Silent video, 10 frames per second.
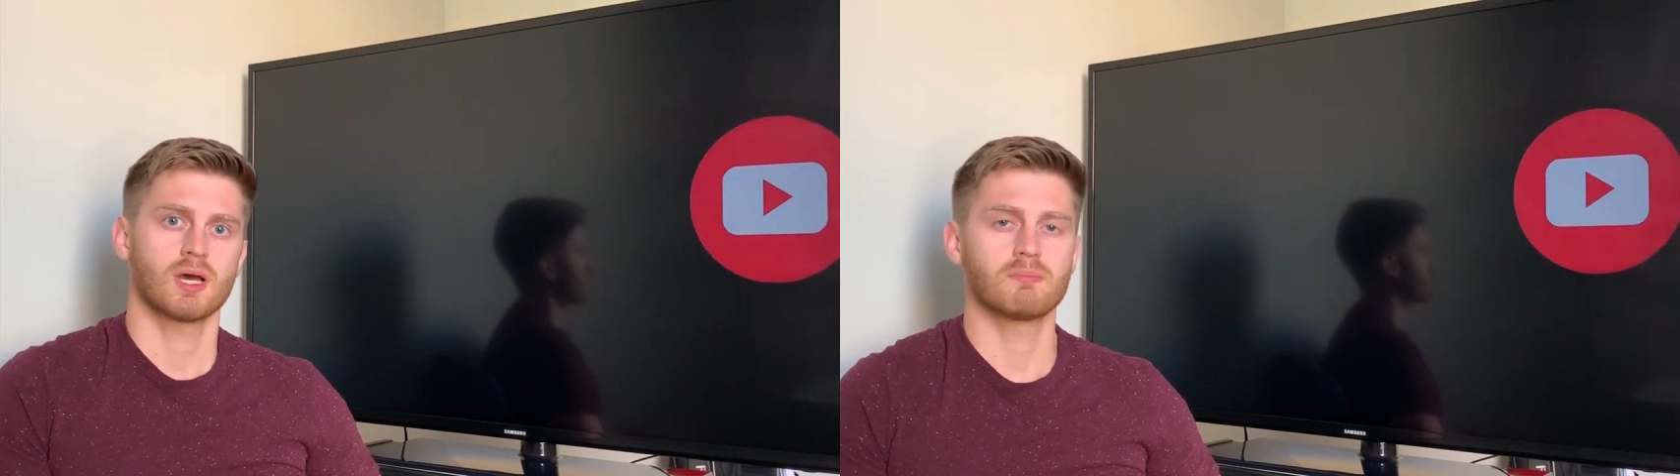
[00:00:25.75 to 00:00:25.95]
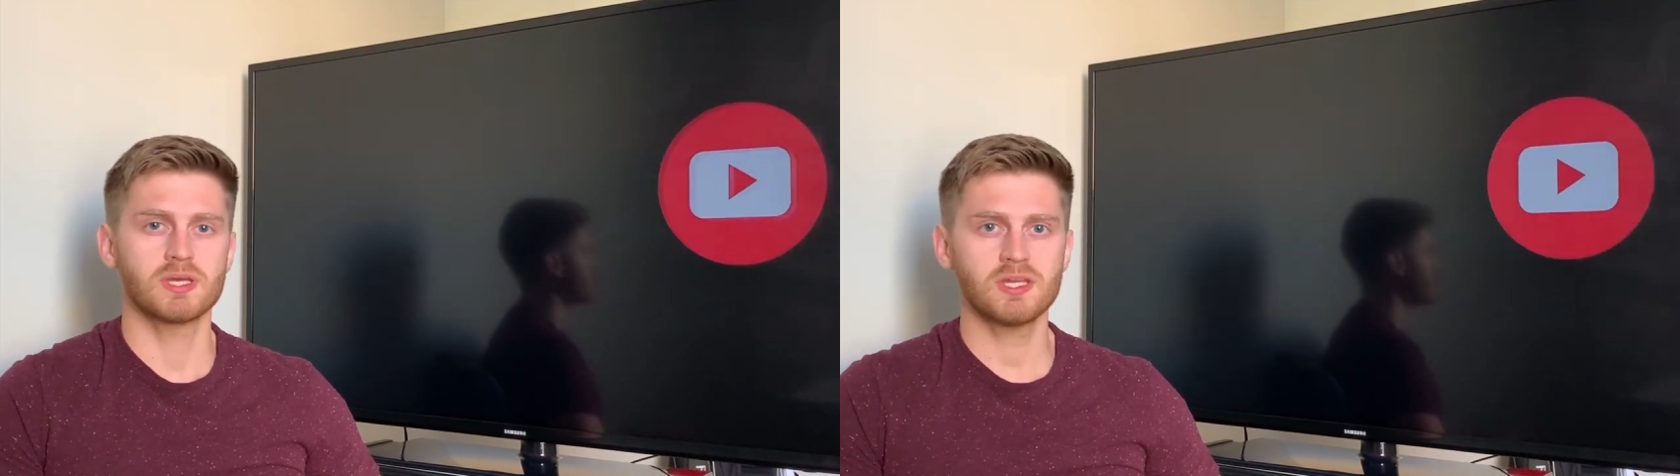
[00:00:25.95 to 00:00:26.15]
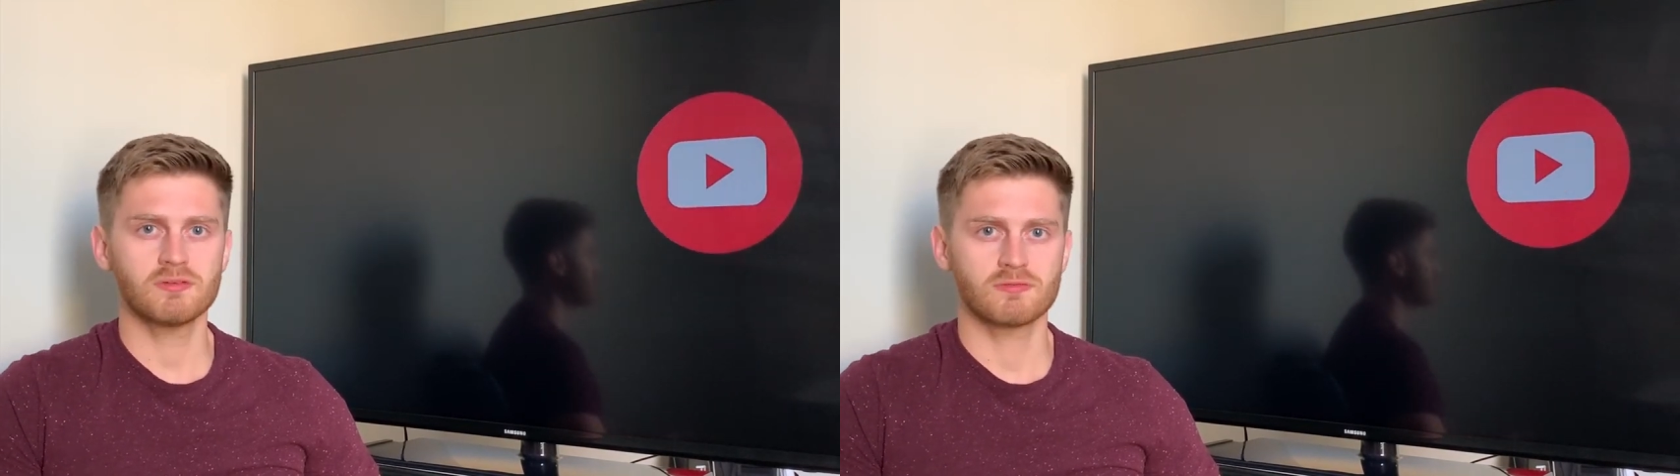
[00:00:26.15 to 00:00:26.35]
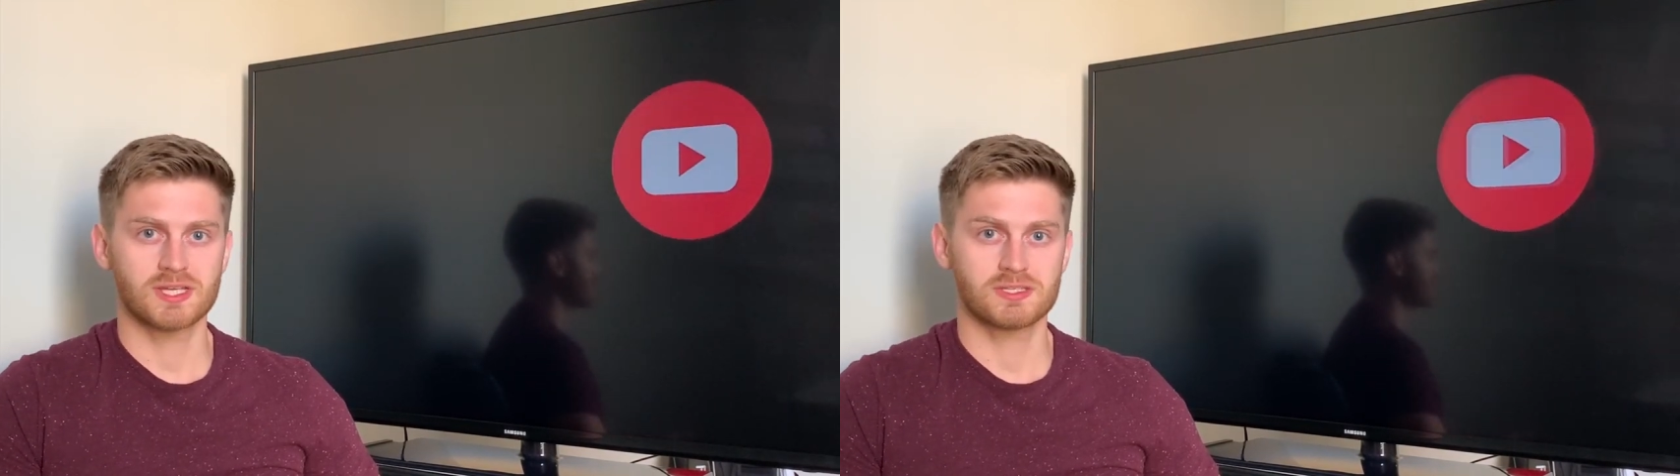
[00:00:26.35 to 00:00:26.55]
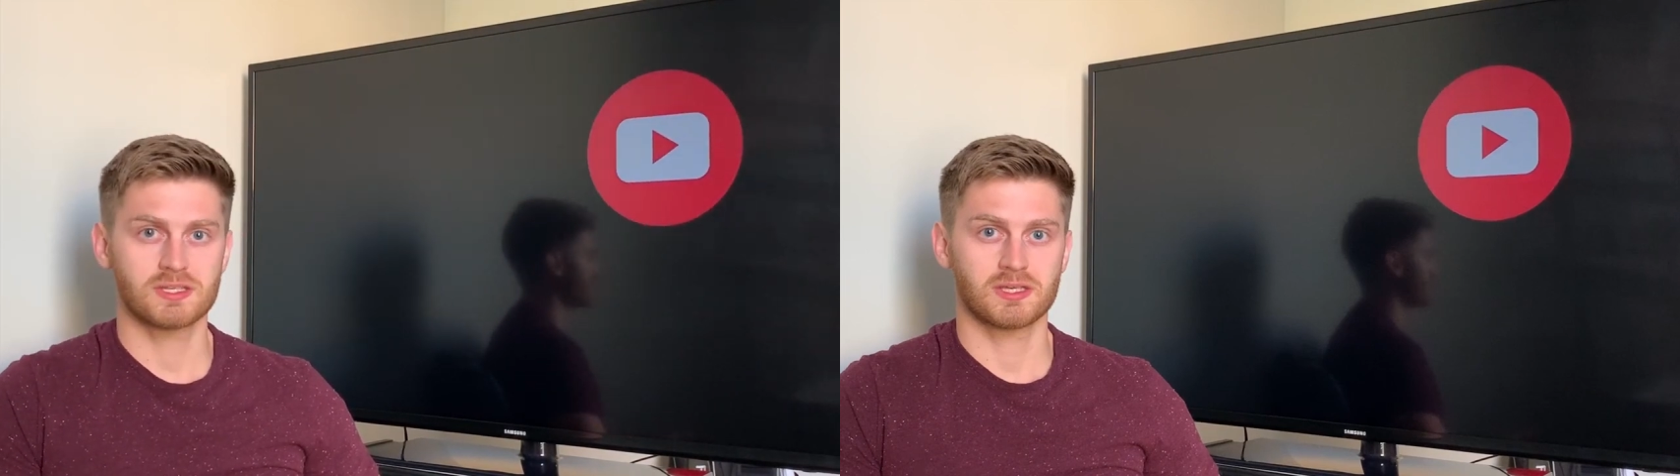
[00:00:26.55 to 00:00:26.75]
Immediate
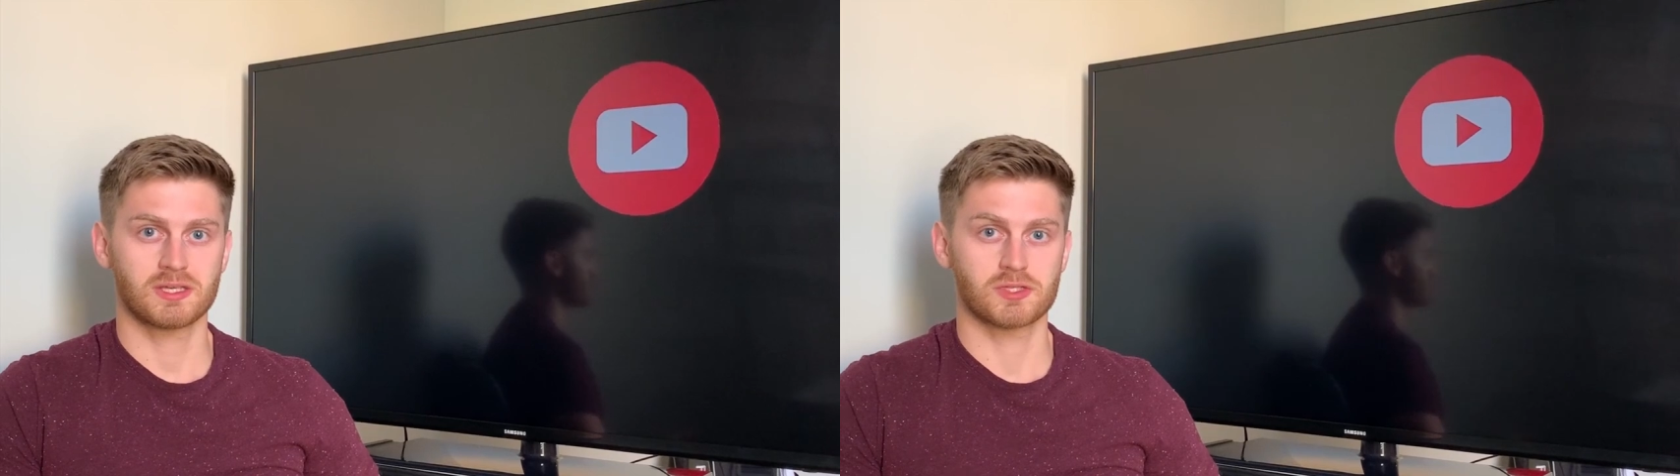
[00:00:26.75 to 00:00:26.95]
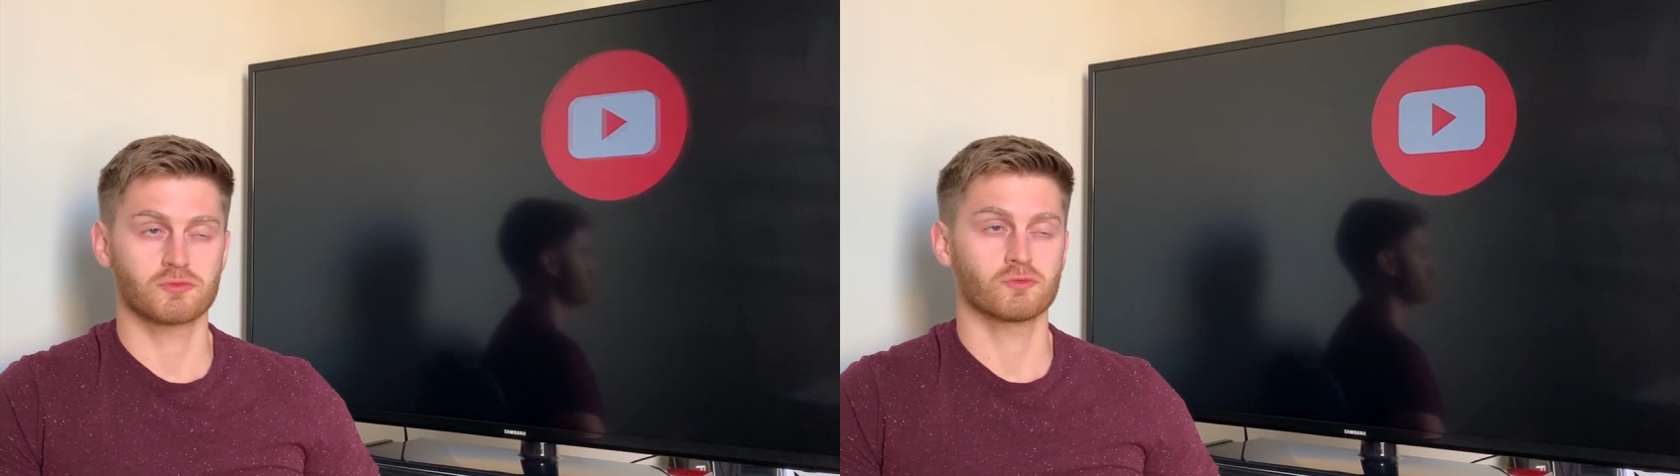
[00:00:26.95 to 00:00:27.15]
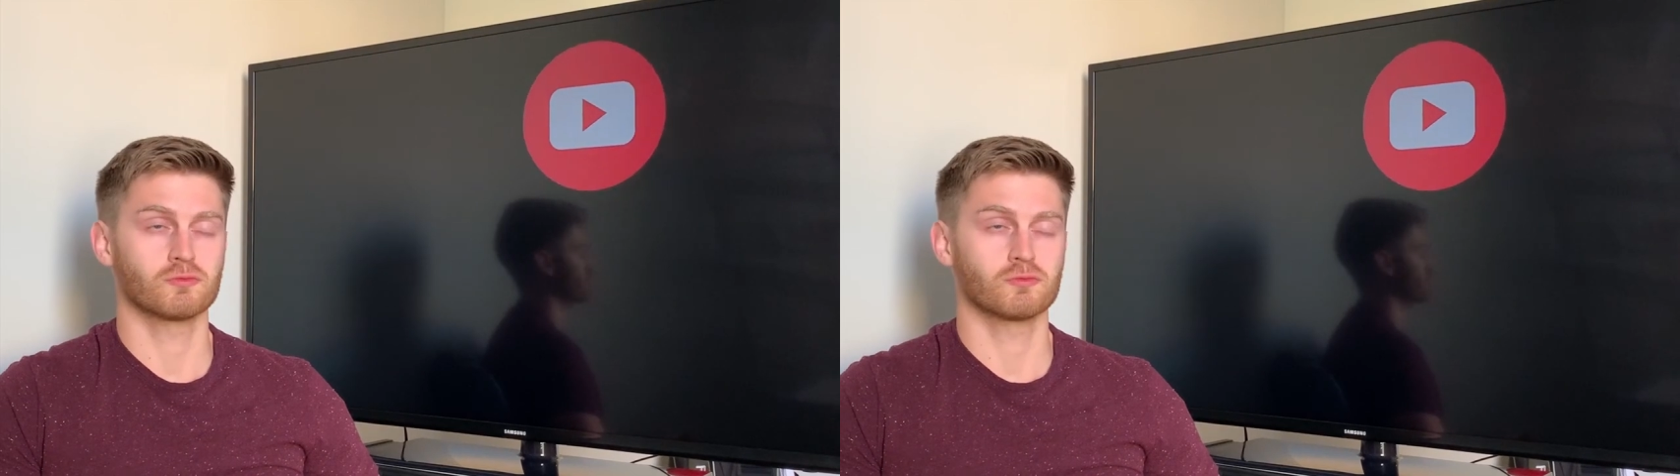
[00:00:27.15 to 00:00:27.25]
vesting is